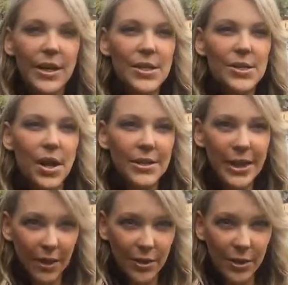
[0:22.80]
So I'll
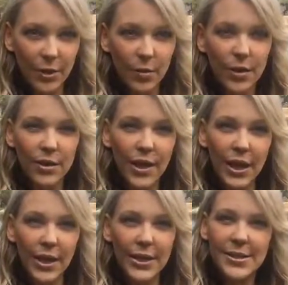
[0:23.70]
tell you
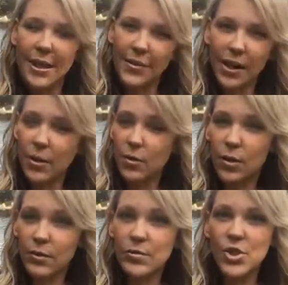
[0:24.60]
that it's not that I don't
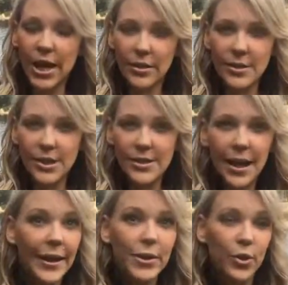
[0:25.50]
go through challenges.
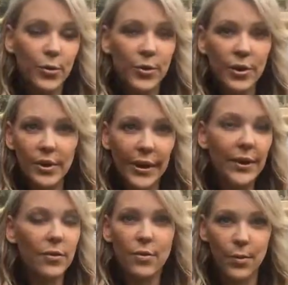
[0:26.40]
I do,
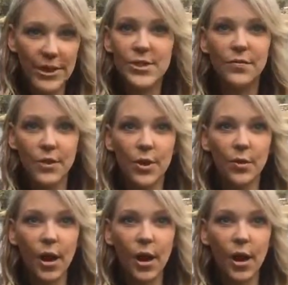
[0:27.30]
like the rest of you.